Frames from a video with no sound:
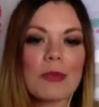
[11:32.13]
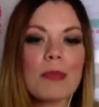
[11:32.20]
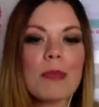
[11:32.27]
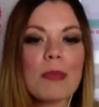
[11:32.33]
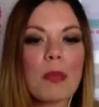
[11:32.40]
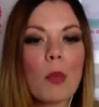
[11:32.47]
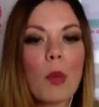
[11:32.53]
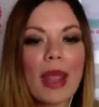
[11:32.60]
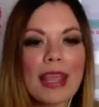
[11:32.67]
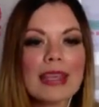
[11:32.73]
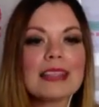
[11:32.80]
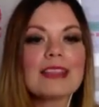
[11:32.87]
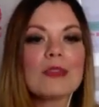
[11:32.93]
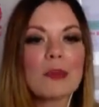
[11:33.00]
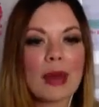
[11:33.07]

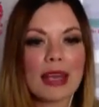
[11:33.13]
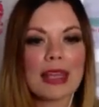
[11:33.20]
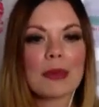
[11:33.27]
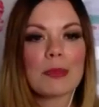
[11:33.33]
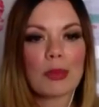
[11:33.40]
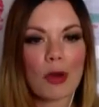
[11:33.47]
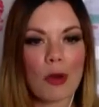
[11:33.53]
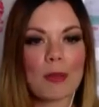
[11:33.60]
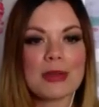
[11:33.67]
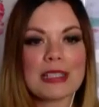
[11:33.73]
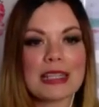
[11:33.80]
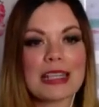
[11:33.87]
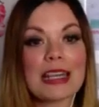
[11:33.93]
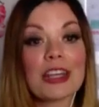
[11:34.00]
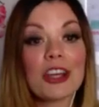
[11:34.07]
ways of buying
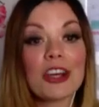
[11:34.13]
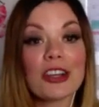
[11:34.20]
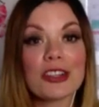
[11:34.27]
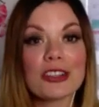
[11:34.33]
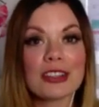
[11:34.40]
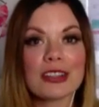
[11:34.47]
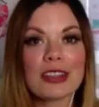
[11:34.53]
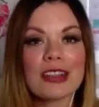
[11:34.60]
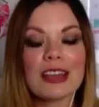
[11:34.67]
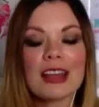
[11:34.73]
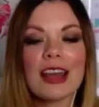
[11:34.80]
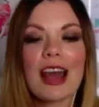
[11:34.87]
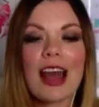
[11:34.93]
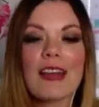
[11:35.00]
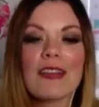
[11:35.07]
property that I could.
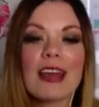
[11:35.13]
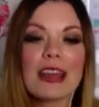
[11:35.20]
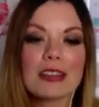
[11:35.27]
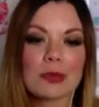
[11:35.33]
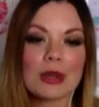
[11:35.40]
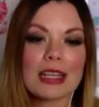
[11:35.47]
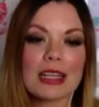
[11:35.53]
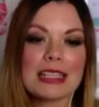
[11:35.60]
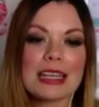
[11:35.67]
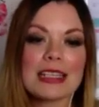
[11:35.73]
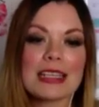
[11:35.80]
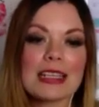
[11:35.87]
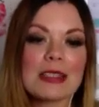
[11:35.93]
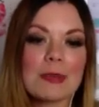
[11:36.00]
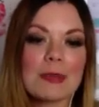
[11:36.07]
And that's what I did.
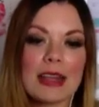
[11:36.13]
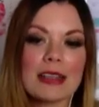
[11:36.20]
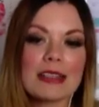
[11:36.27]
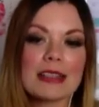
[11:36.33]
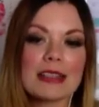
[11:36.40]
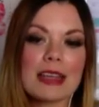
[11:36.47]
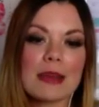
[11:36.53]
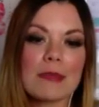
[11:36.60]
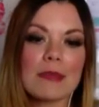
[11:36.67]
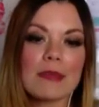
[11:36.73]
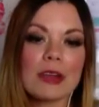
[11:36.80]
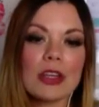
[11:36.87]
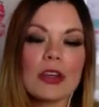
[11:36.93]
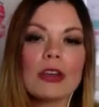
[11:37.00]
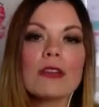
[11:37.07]
I spent
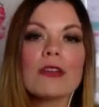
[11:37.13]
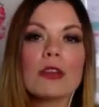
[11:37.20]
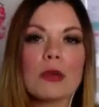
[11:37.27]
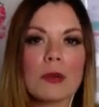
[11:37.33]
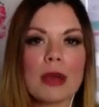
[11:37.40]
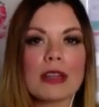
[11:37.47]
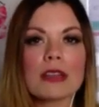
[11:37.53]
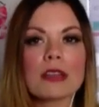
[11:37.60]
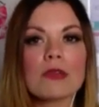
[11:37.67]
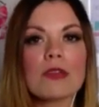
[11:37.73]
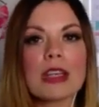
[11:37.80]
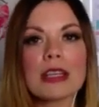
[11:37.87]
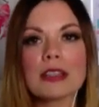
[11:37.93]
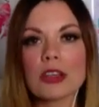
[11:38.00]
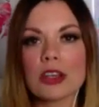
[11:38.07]
a good few months
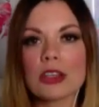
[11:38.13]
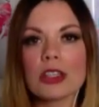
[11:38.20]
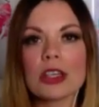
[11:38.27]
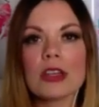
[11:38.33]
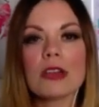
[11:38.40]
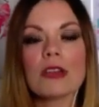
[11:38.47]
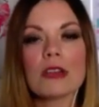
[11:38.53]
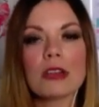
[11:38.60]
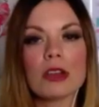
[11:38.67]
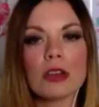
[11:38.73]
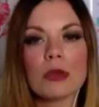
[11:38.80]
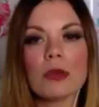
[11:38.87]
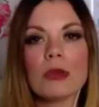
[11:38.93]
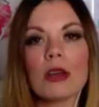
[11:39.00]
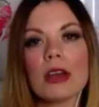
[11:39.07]
researching,
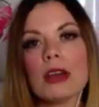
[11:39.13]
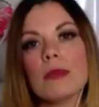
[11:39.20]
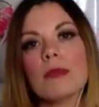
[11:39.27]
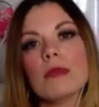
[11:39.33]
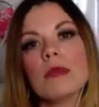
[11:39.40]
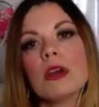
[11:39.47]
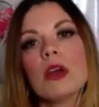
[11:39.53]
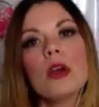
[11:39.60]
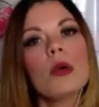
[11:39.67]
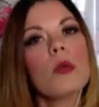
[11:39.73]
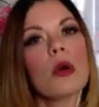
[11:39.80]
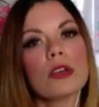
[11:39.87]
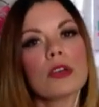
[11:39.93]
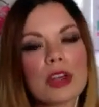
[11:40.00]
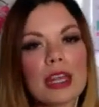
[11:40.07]

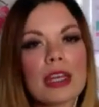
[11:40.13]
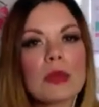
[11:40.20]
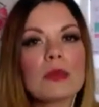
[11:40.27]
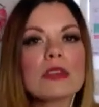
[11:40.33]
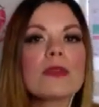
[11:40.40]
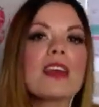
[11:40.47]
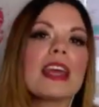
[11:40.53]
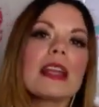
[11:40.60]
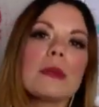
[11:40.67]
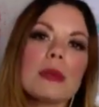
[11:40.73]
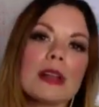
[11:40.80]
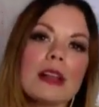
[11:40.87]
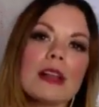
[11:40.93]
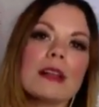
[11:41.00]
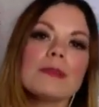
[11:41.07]
what training was
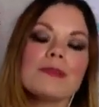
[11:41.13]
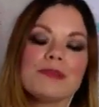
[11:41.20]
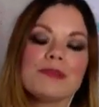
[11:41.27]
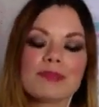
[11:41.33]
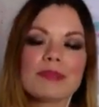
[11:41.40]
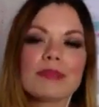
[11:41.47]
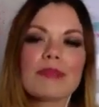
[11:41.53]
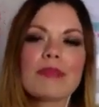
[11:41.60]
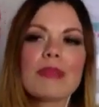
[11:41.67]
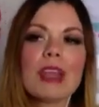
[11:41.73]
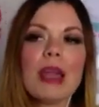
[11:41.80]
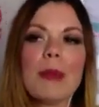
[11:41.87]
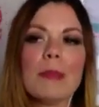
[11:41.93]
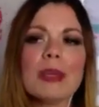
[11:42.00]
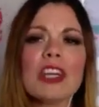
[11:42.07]
available,
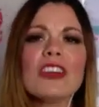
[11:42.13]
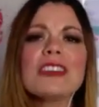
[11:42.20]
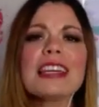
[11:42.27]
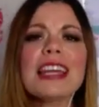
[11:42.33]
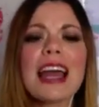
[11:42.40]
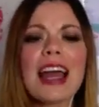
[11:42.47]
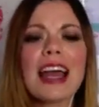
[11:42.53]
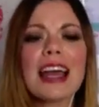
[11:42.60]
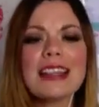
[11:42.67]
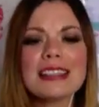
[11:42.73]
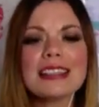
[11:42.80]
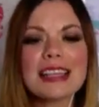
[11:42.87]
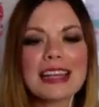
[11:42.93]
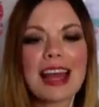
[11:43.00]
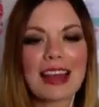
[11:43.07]
because I
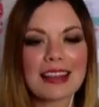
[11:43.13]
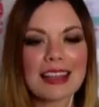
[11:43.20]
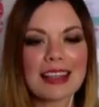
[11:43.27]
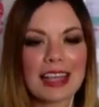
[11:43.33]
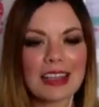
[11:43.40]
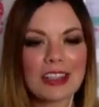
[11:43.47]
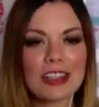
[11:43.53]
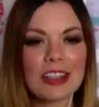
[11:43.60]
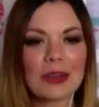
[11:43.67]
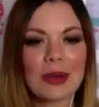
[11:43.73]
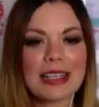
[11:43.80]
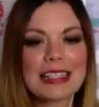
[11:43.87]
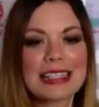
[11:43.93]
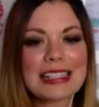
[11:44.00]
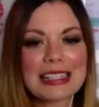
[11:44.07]
still had the itch,
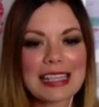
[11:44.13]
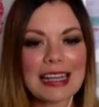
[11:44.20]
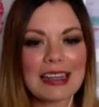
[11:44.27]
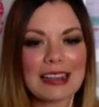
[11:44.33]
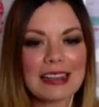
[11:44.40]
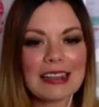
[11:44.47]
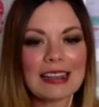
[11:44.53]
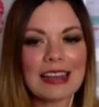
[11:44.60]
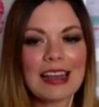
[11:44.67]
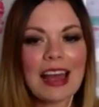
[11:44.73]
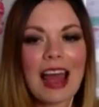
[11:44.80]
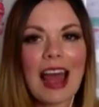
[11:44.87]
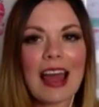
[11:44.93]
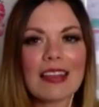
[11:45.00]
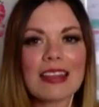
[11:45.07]
I still
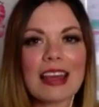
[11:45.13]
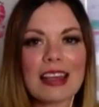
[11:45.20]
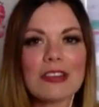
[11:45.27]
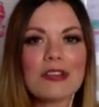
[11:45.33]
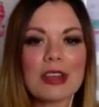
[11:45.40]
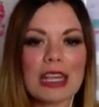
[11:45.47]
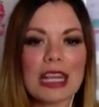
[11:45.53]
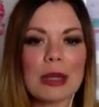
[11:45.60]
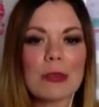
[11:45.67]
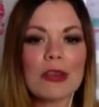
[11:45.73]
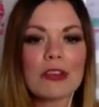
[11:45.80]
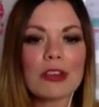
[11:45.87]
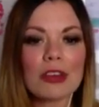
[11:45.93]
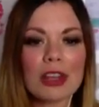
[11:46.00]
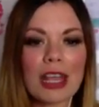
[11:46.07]
had that dream
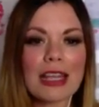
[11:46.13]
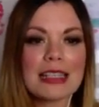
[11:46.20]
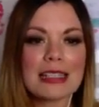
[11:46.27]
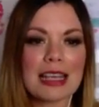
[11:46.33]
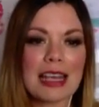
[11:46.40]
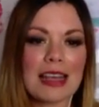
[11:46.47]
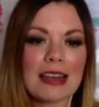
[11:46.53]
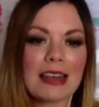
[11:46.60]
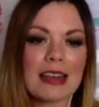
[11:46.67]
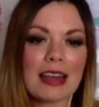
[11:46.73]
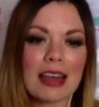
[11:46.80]
of creating